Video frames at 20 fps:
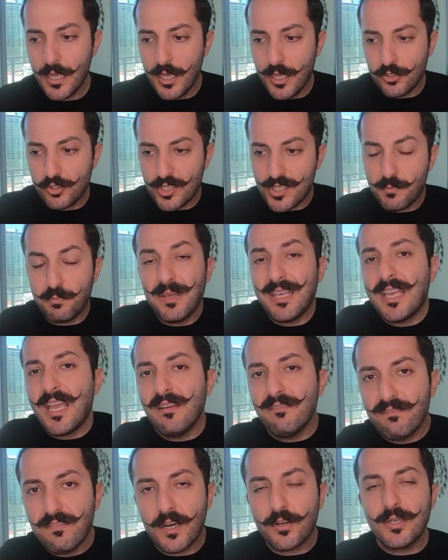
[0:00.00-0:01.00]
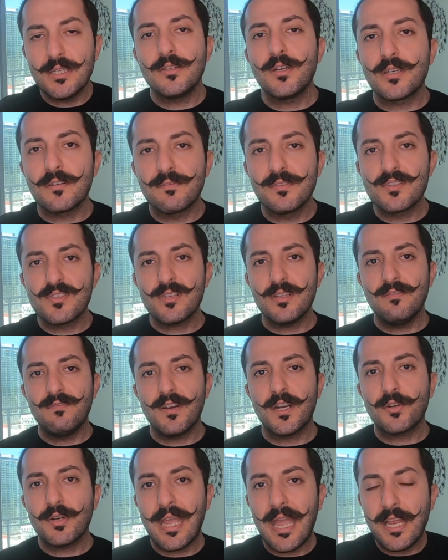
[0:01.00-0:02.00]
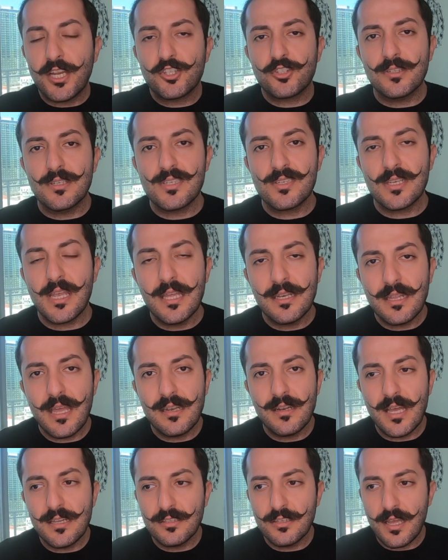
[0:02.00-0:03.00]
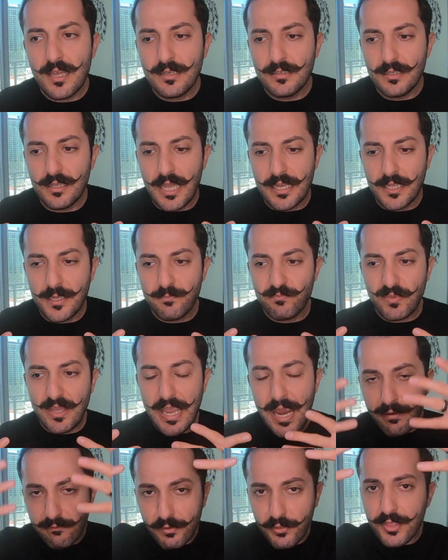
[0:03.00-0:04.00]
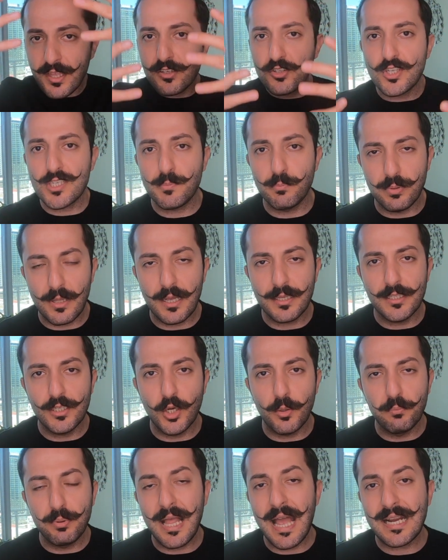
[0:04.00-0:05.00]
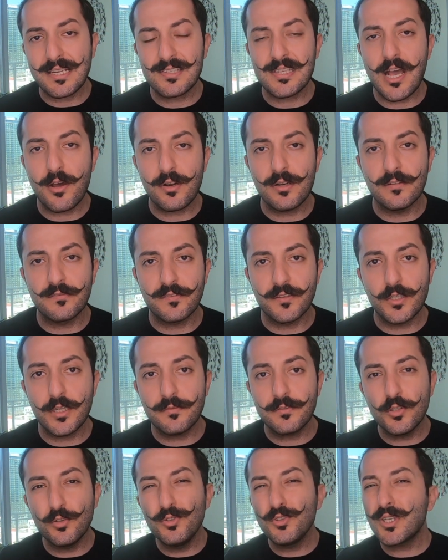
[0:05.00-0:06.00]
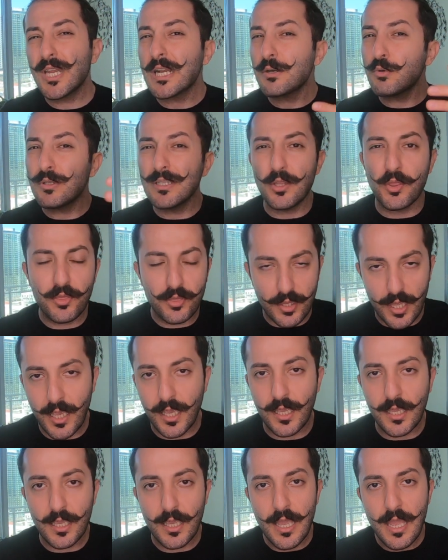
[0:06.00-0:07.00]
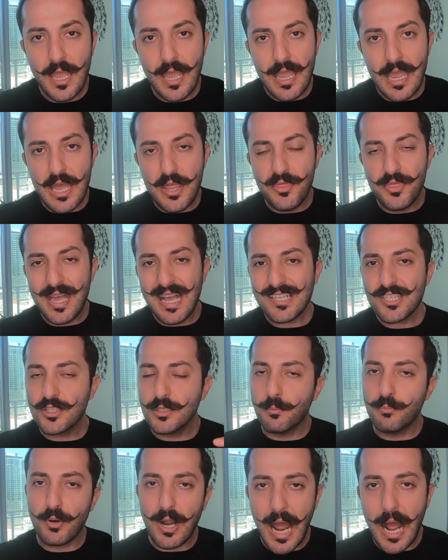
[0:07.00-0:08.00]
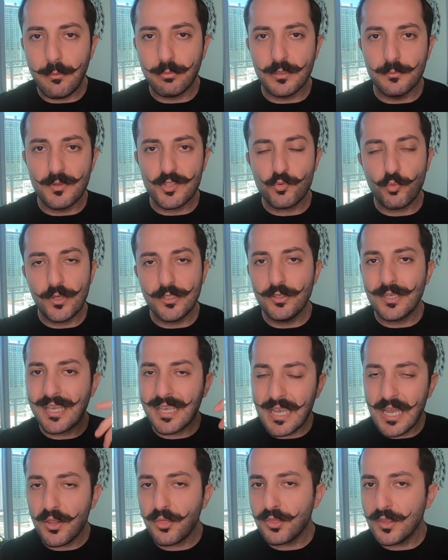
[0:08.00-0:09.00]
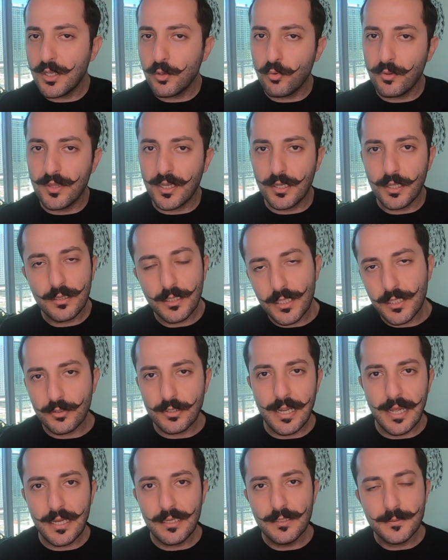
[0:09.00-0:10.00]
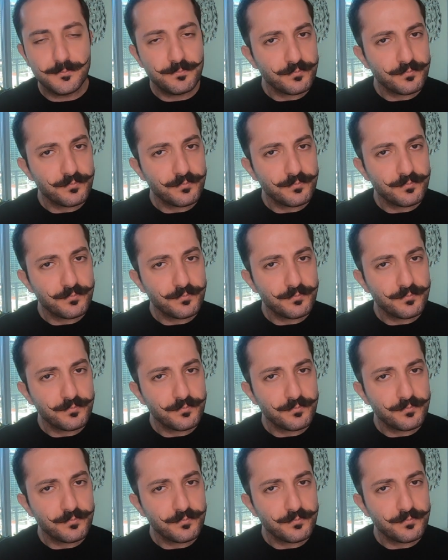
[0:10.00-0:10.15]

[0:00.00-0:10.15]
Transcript: just became very nervous and very anxious and and and, and like everything just you know blacks out in front of you and you can't really think. And that's the problem is when you can't think with a clear head,